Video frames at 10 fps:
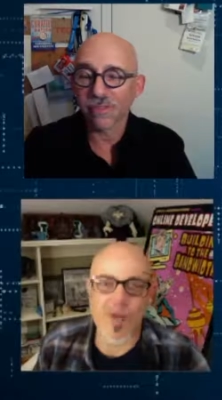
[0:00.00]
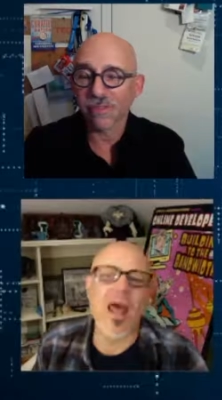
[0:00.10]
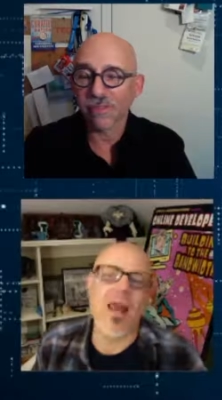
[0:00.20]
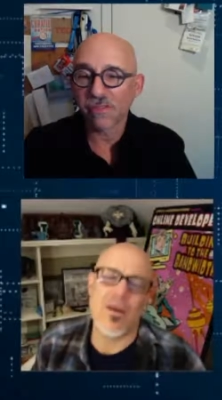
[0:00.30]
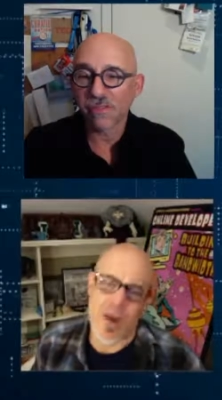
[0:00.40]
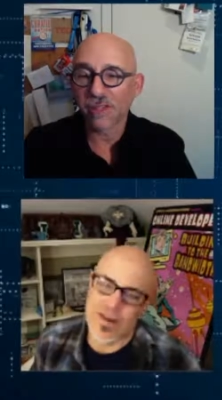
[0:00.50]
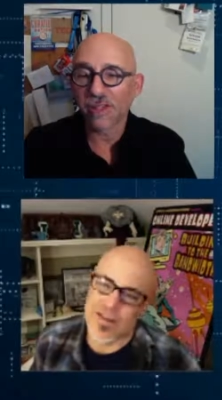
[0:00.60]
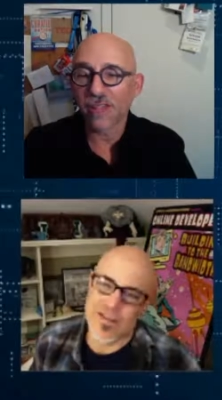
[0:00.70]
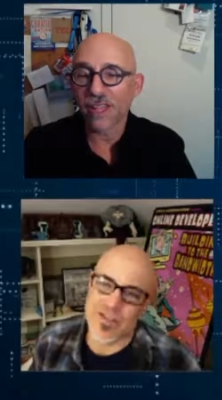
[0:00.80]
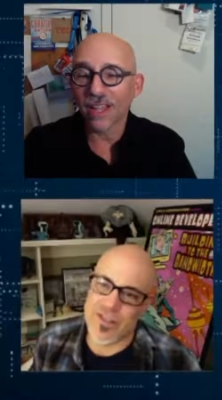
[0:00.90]
Speaker 1: it's just a
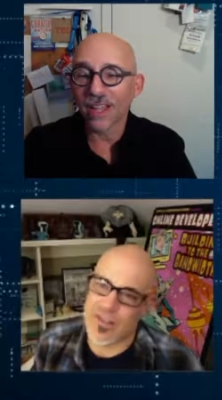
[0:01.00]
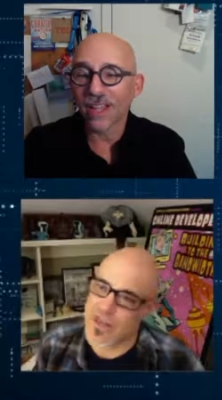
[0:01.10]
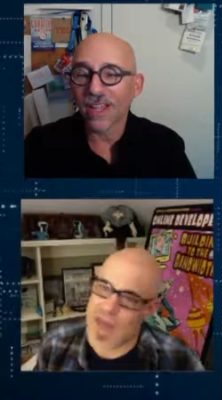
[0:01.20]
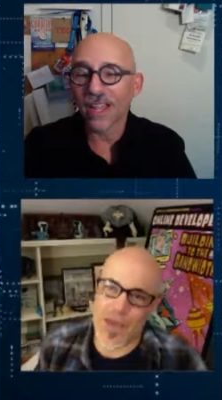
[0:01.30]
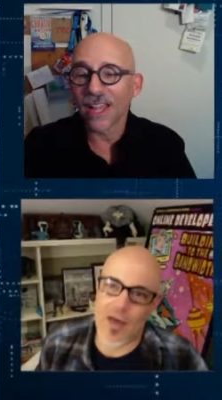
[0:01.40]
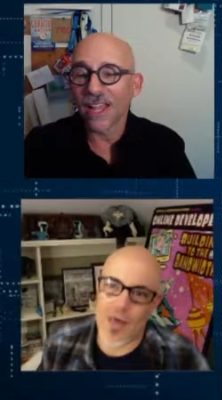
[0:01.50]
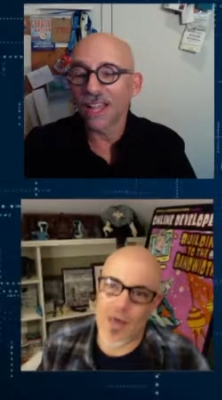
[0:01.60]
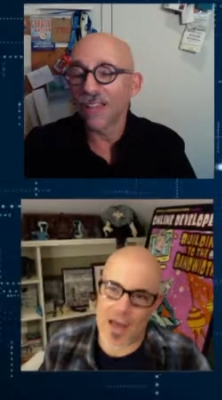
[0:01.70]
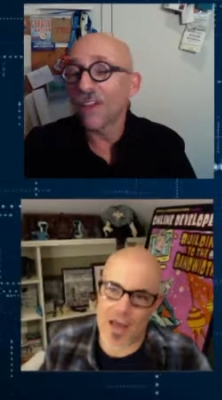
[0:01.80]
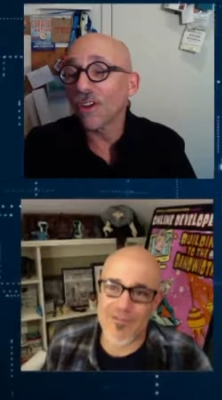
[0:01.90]
hang up I have. No, no, no.
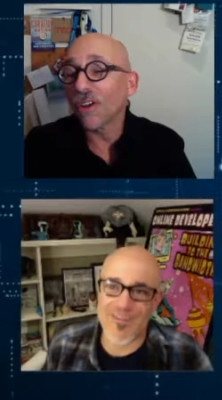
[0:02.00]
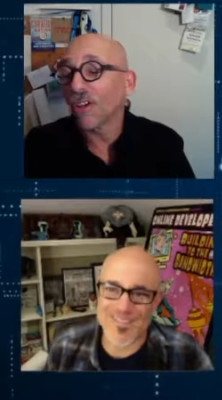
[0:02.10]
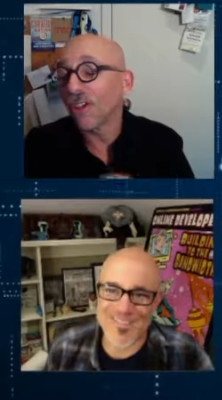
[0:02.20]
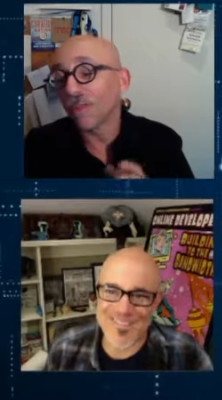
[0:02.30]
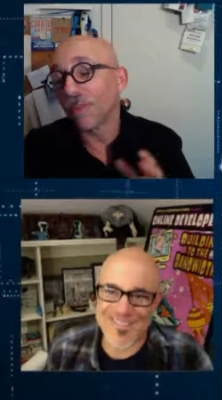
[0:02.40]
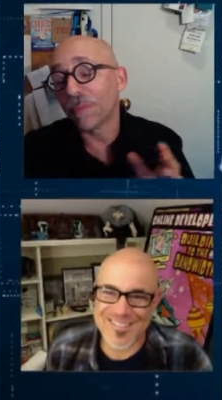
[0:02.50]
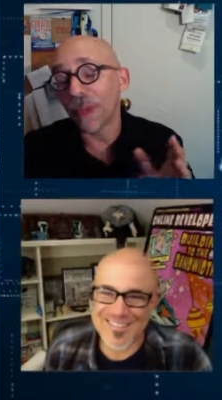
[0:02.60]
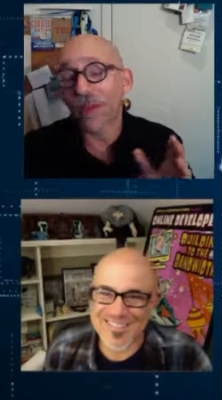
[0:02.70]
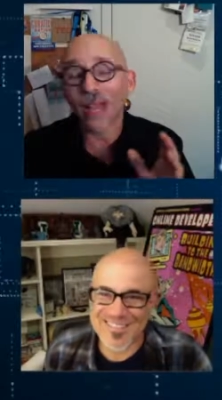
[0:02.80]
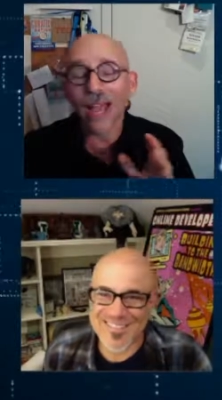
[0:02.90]
Look, by the way, I,
Speaker 2: I
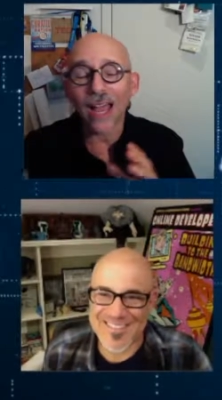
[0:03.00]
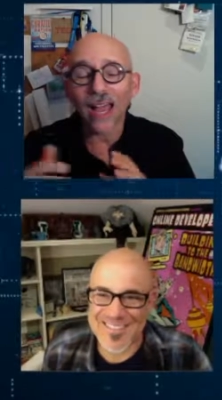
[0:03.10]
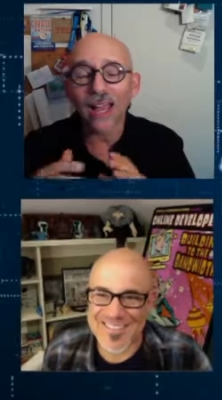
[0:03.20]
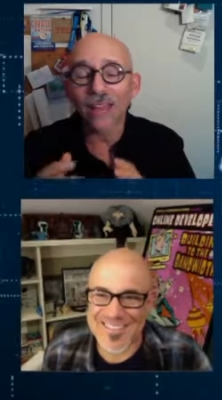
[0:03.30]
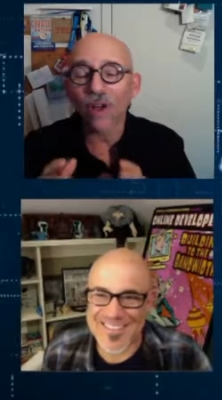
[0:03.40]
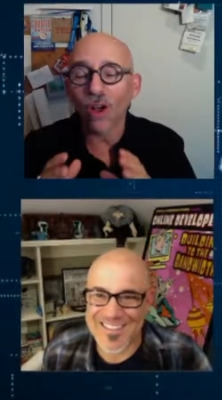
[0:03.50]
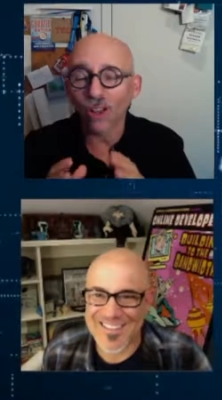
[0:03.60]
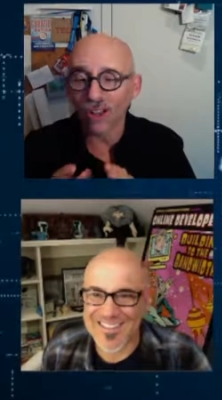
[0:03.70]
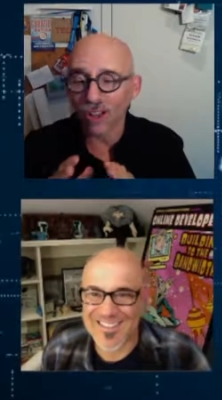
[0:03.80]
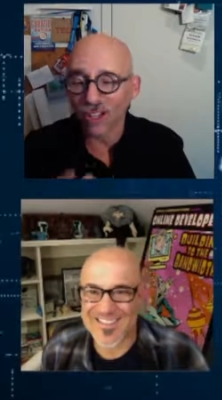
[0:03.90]
all, all I'll
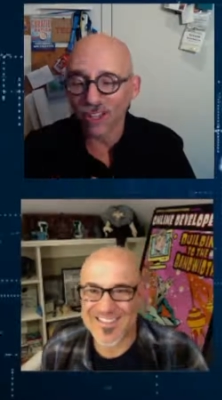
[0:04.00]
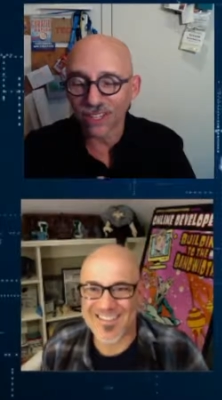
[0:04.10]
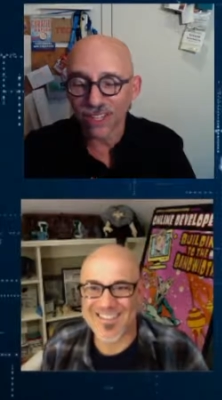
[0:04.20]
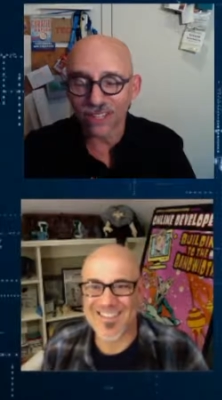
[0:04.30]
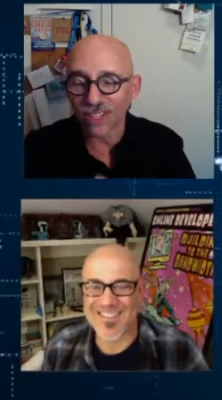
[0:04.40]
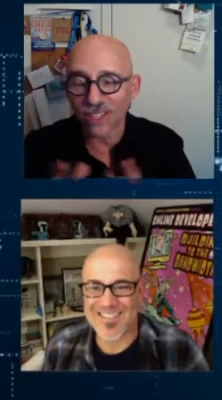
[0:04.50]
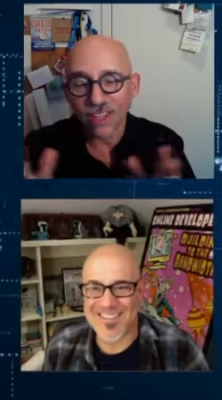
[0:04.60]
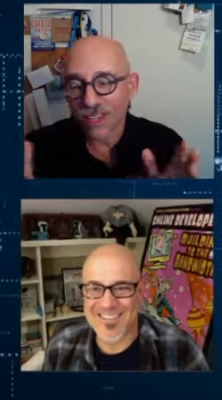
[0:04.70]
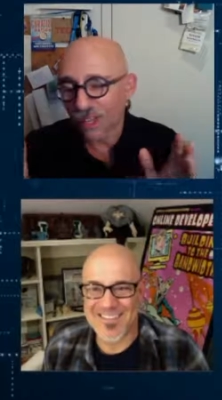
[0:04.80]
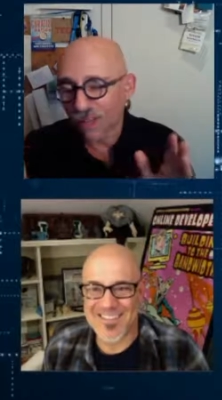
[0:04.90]
say is this.
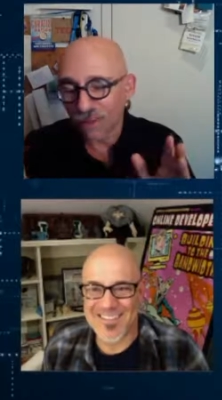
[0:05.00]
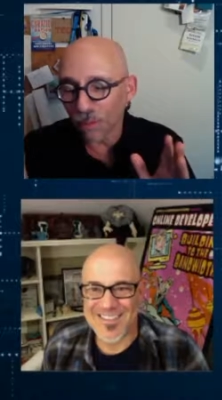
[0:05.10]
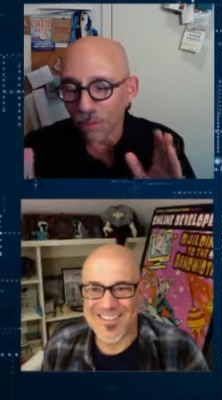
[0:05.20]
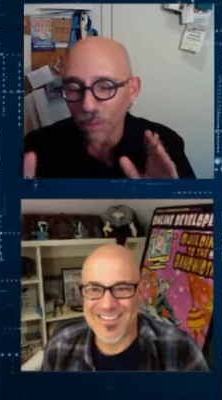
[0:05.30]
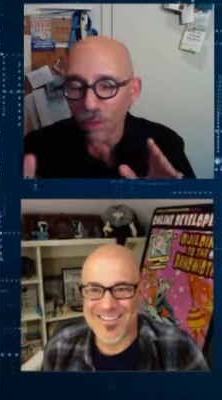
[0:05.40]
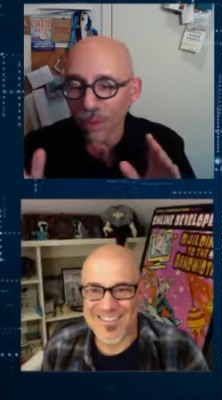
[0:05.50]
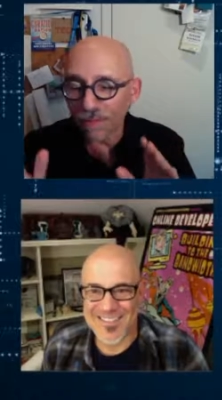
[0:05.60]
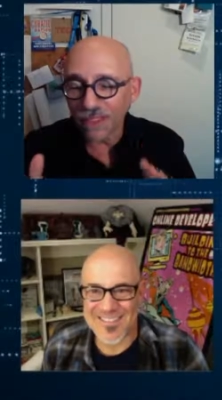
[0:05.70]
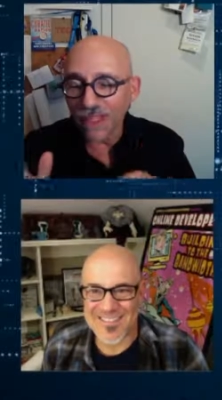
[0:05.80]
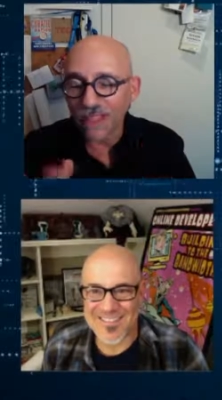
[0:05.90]
If they think that
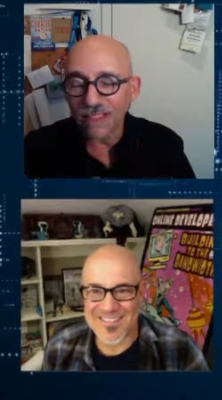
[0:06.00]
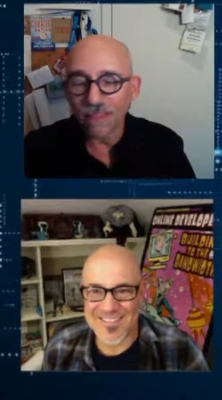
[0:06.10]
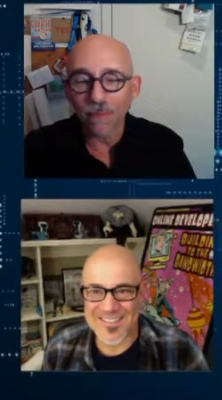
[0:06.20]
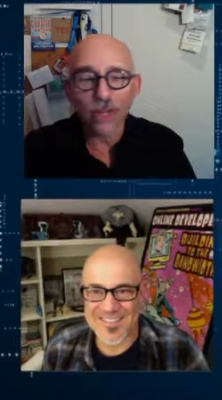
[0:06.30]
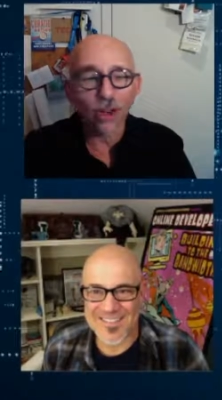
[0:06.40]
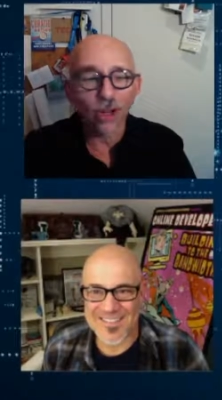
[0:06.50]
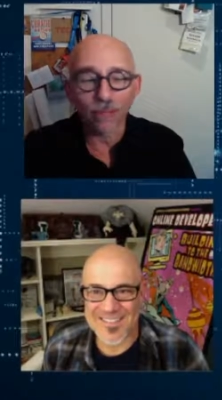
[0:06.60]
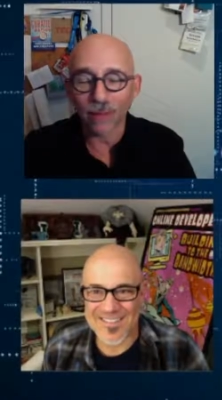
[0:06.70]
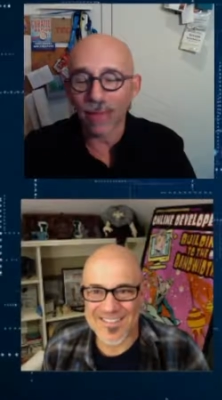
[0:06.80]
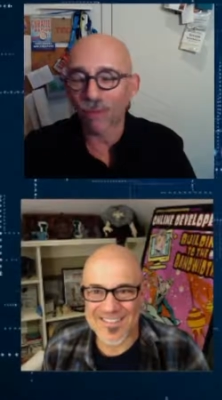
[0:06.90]
being called a platform
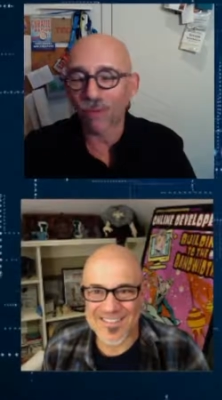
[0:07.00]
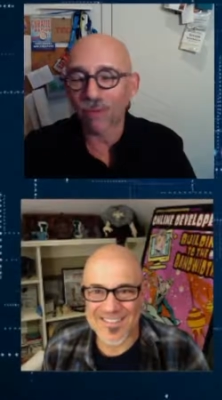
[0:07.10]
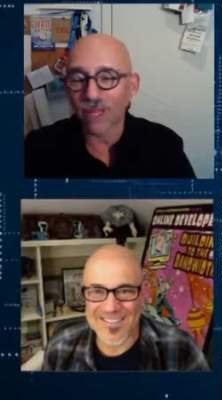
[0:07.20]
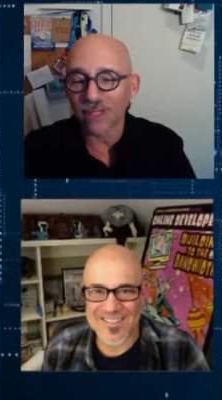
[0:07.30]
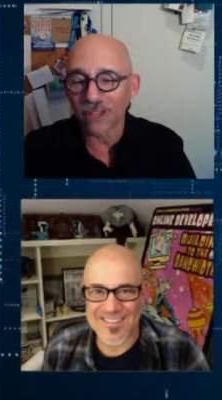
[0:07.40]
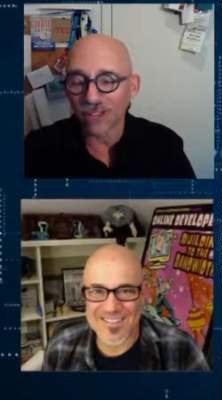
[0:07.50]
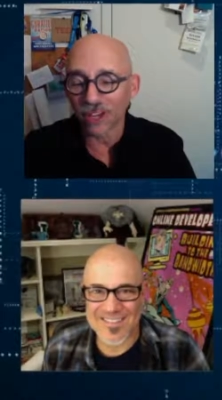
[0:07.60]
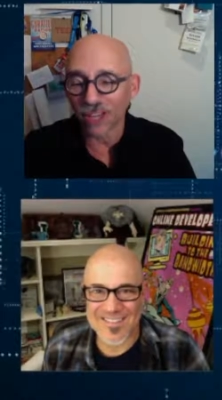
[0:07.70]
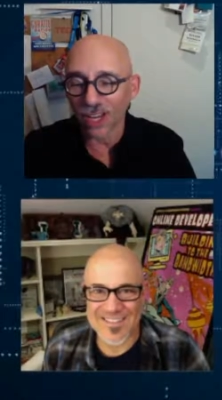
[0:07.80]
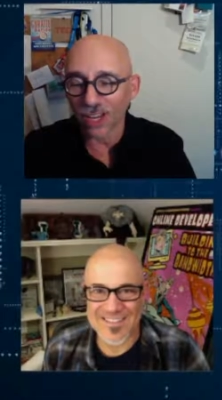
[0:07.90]
means that they're going to
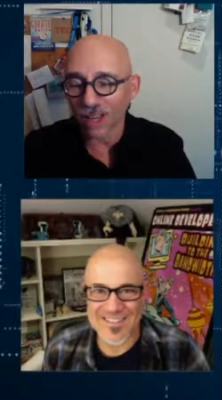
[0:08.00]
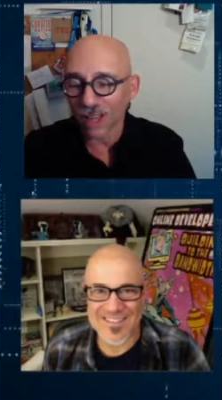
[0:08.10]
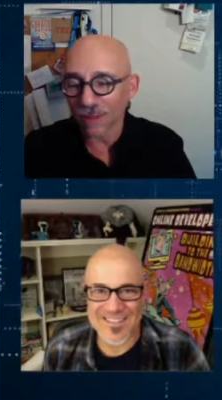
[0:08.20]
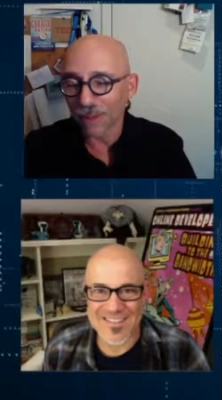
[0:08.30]
be able to hide